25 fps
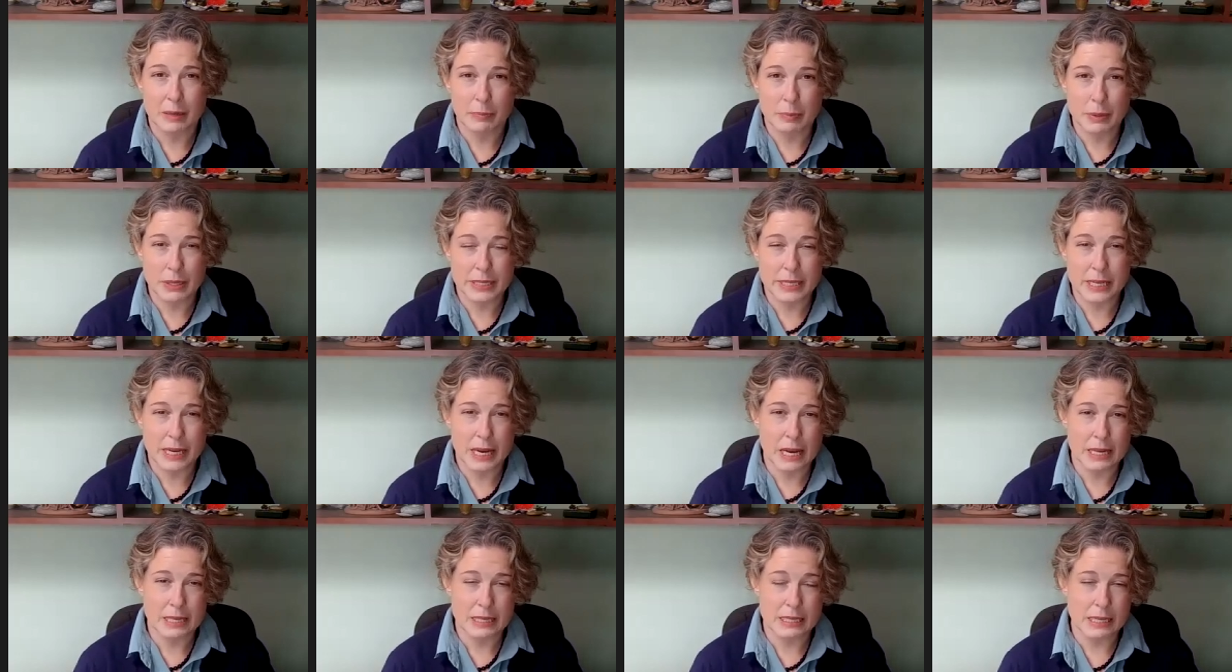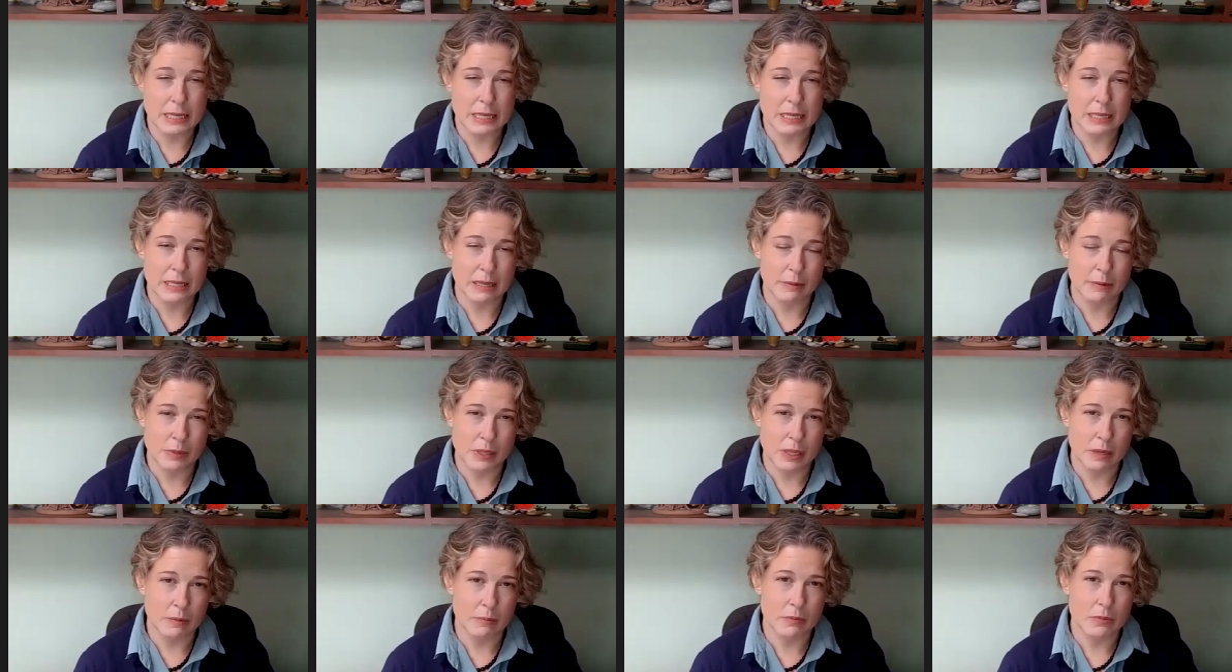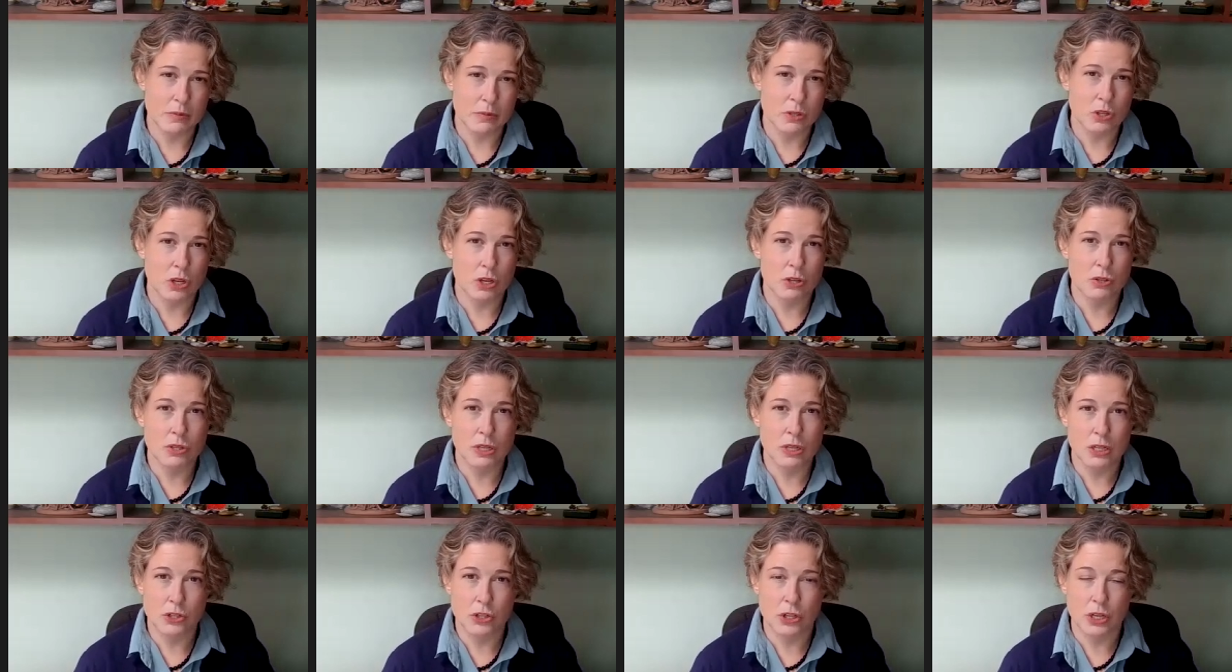CPTSD symptoms
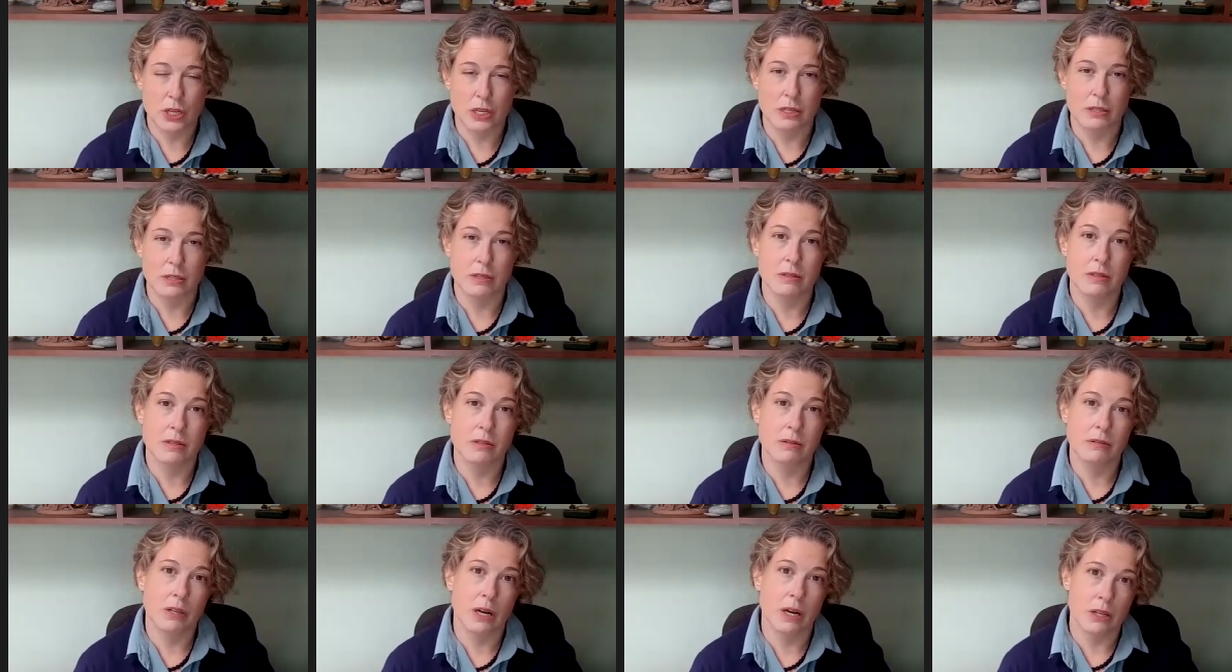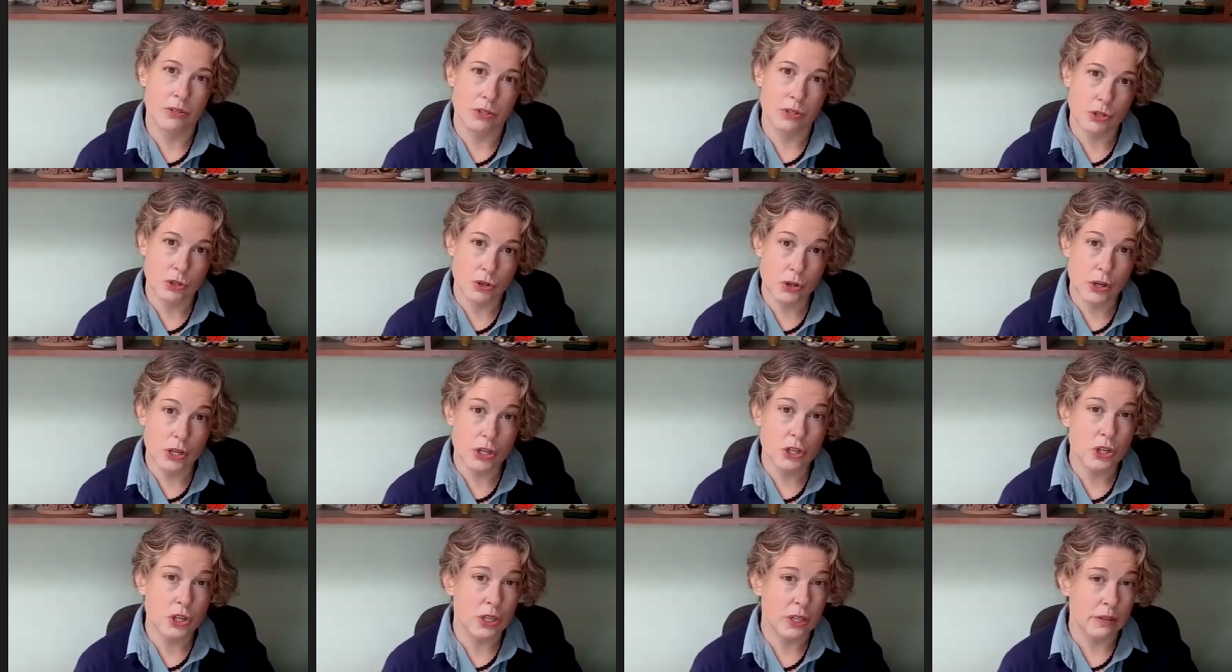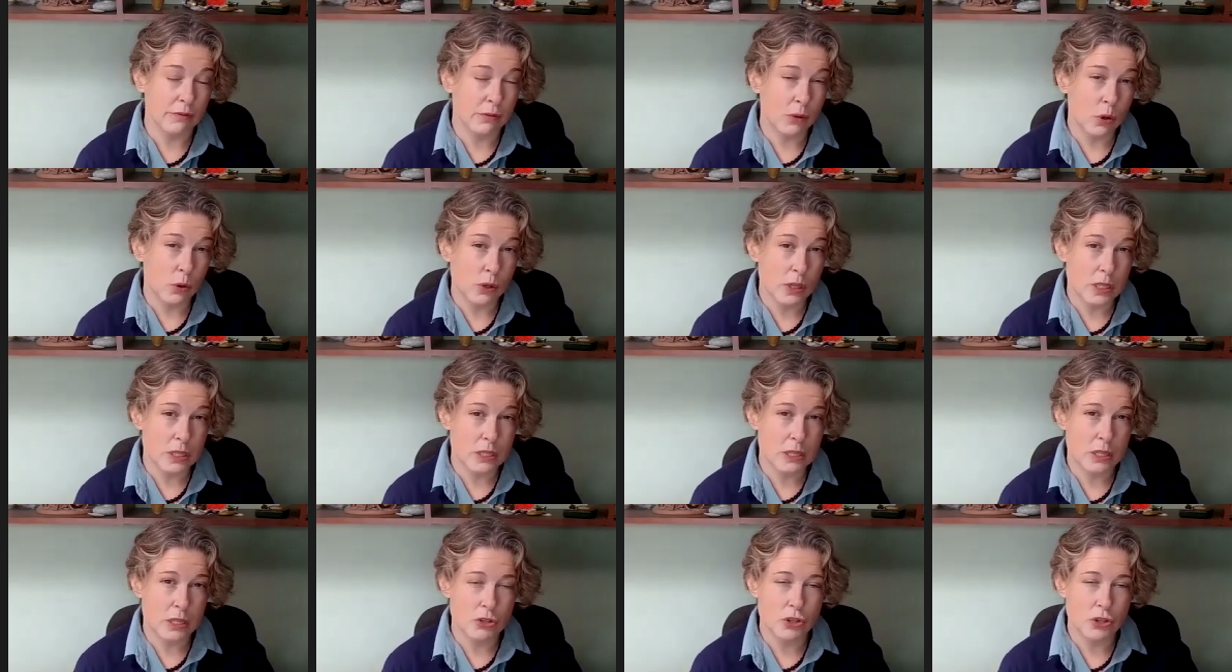such as concentration and
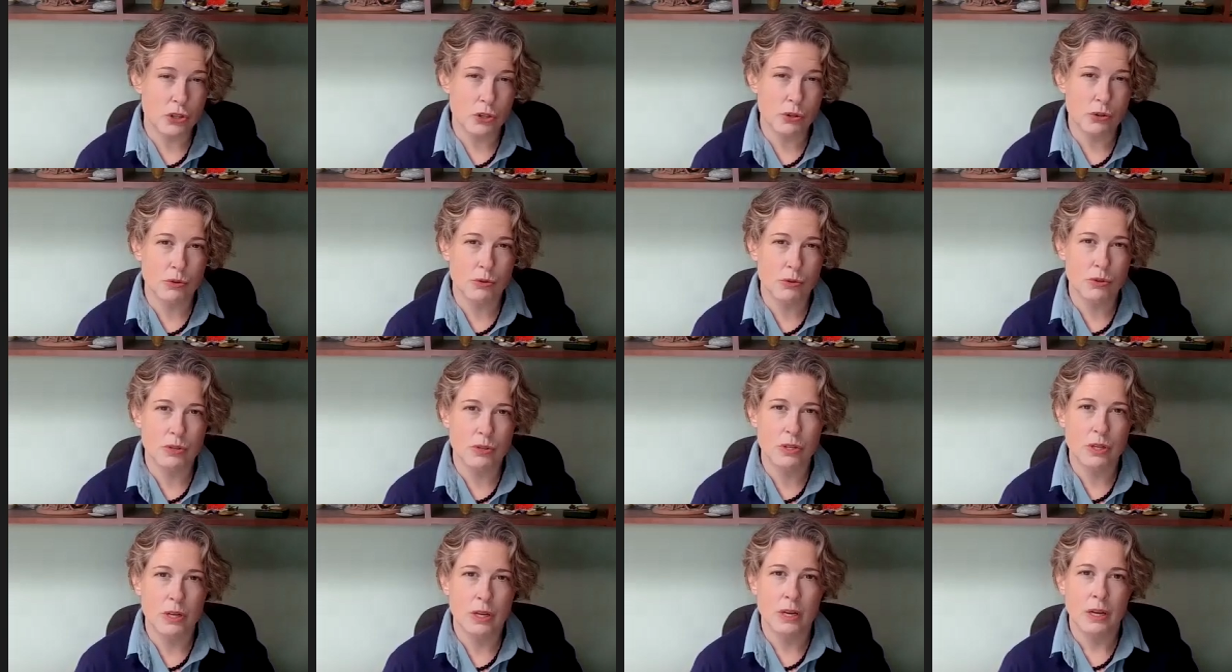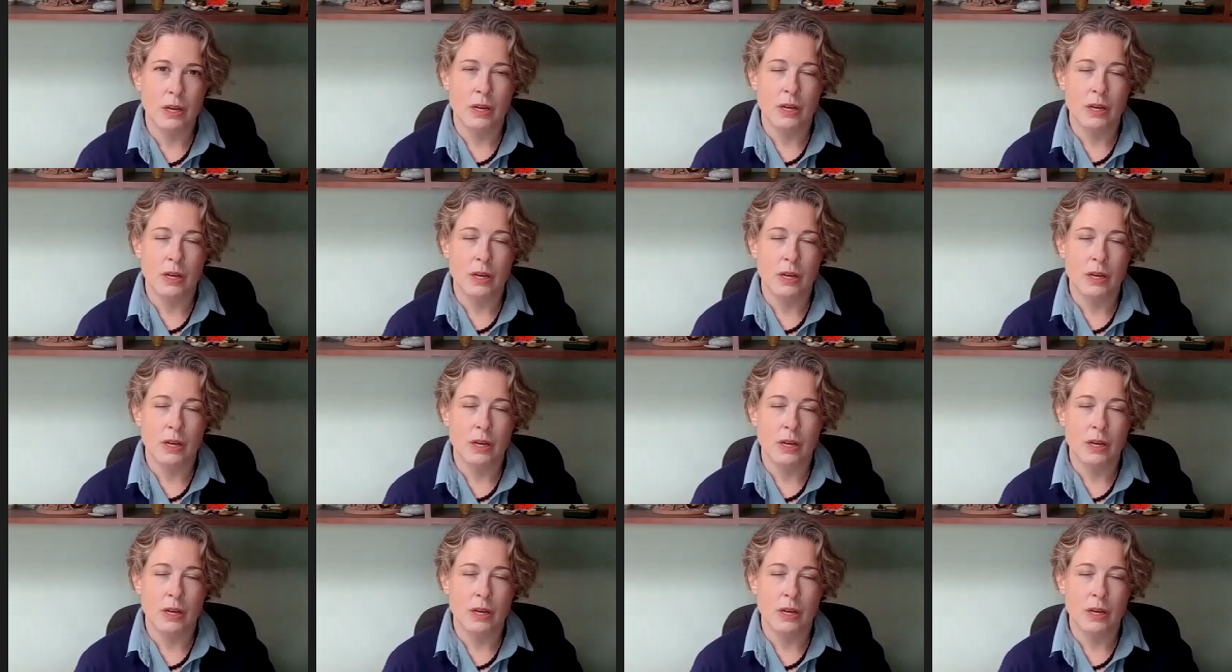focus issues,